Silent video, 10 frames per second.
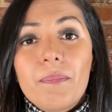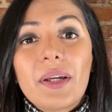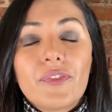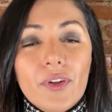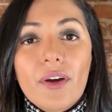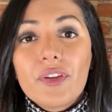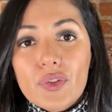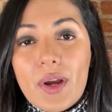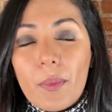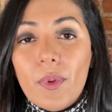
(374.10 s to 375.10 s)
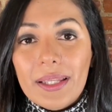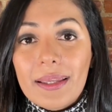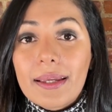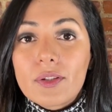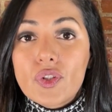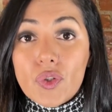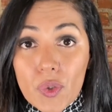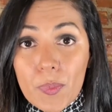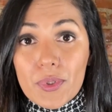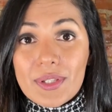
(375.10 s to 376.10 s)
But for other travel, I can get
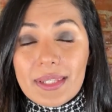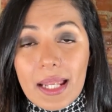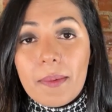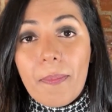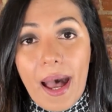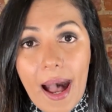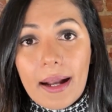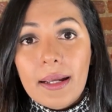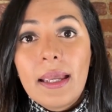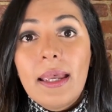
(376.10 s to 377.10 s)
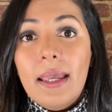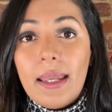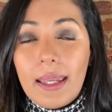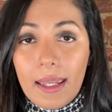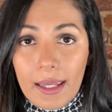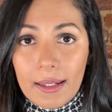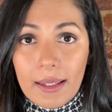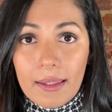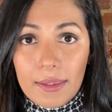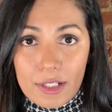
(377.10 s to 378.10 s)
2% back
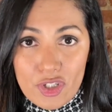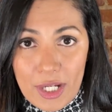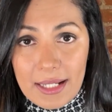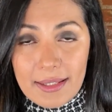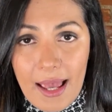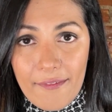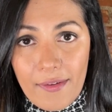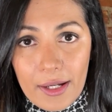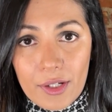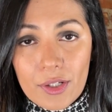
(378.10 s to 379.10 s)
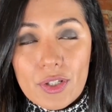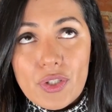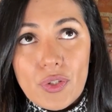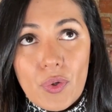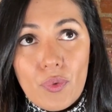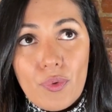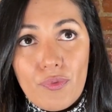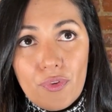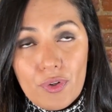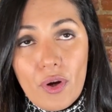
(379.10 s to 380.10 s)
in the Chase Sapphire. So
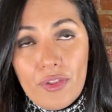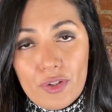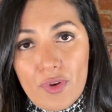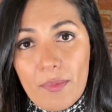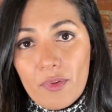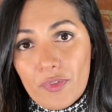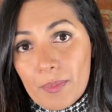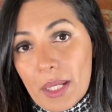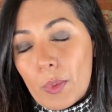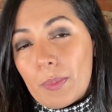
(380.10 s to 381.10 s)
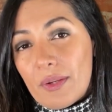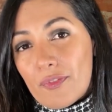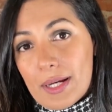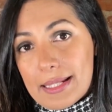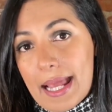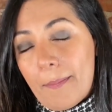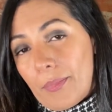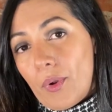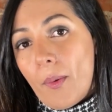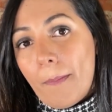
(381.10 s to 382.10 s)
for other travel for me would be, for
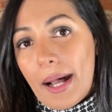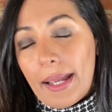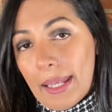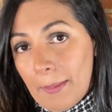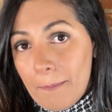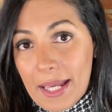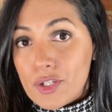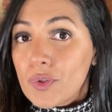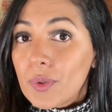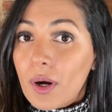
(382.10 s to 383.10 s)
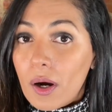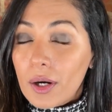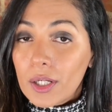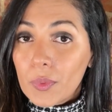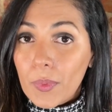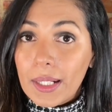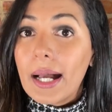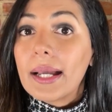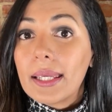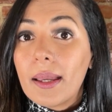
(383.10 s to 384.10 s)
example, my Metro card when
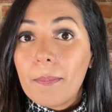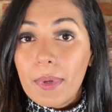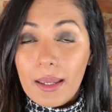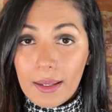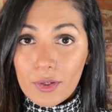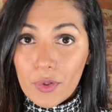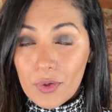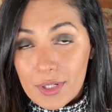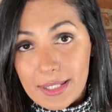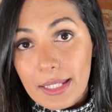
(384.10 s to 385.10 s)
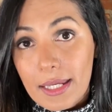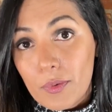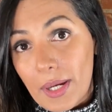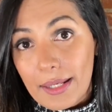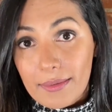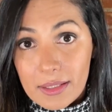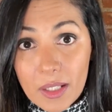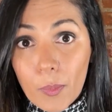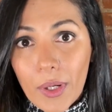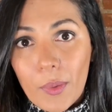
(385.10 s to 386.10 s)
I am in New York City riding the
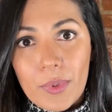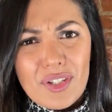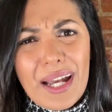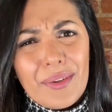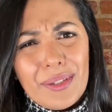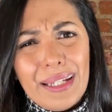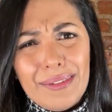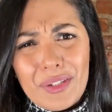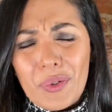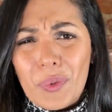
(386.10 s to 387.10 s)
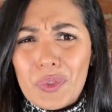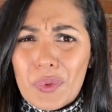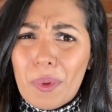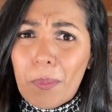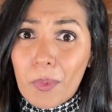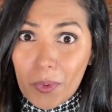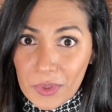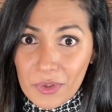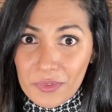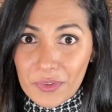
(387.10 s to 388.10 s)
subway, which I don't need to go to the
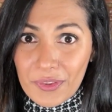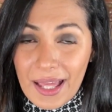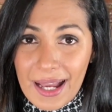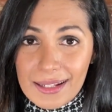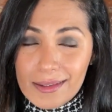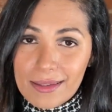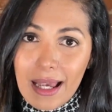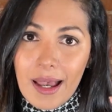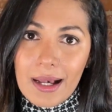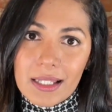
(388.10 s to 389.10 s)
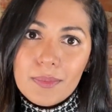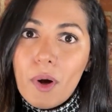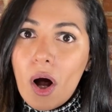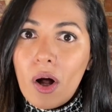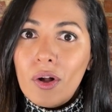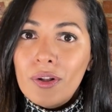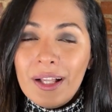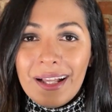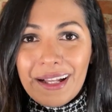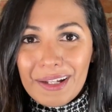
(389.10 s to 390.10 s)
portal for that. It's a small
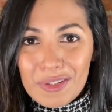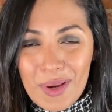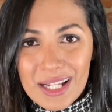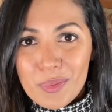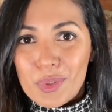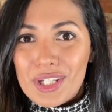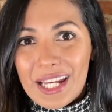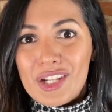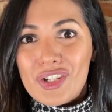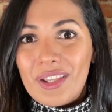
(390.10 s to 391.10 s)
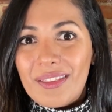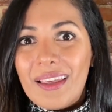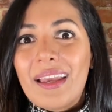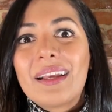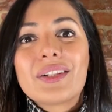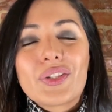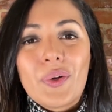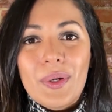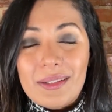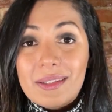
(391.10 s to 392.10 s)
transportation thing,
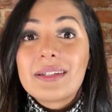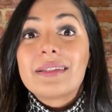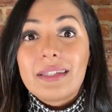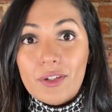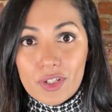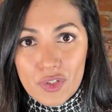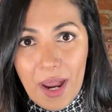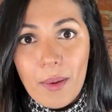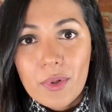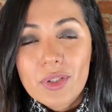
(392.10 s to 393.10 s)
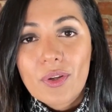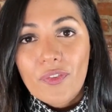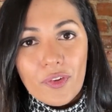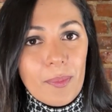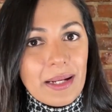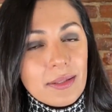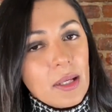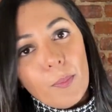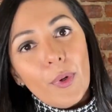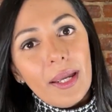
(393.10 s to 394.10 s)
so it's considered travel. So for my
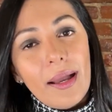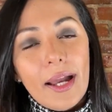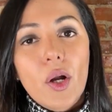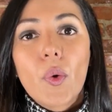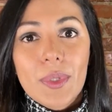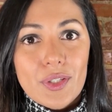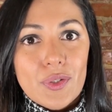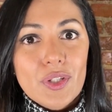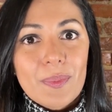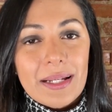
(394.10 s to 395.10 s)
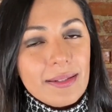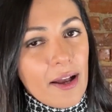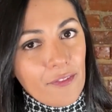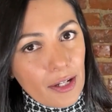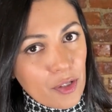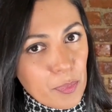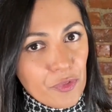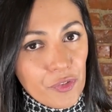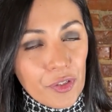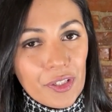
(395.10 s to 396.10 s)
subway, I always use my Sapphire
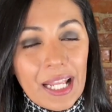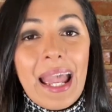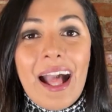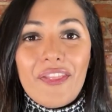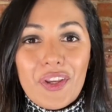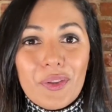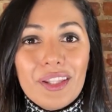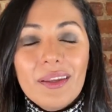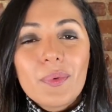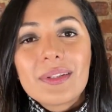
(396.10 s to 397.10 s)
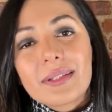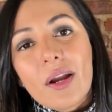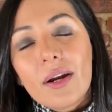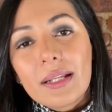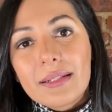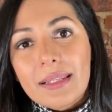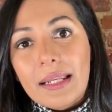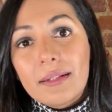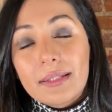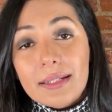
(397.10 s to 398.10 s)
Preferred. The only thing with this card is that
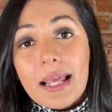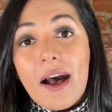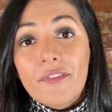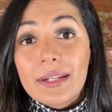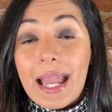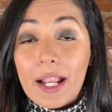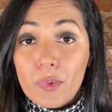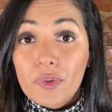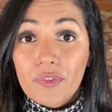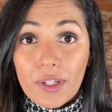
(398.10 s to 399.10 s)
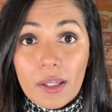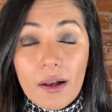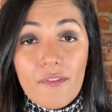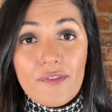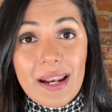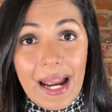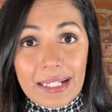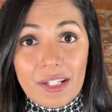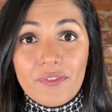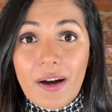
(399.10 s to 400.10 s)
it does have an annual fee of
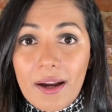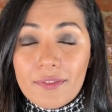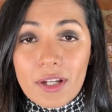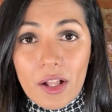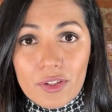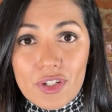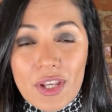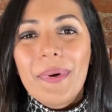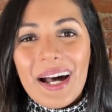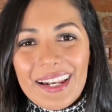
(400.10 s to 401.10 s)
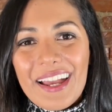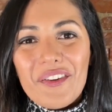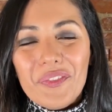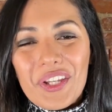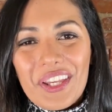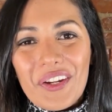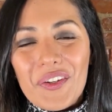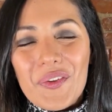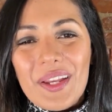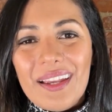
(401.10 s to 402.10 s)
$95, but every year
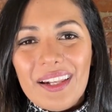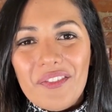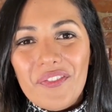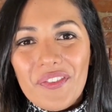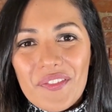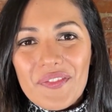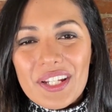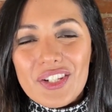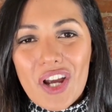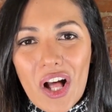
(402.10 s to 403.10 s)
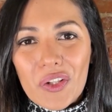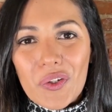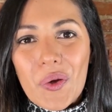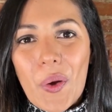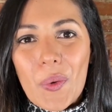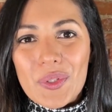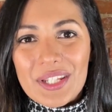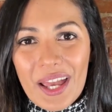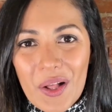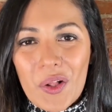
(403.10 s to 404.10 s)
you can get a $50
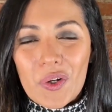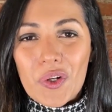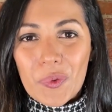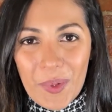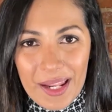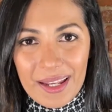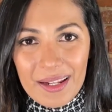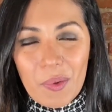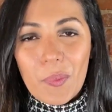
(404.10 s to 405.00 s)
hotel credit,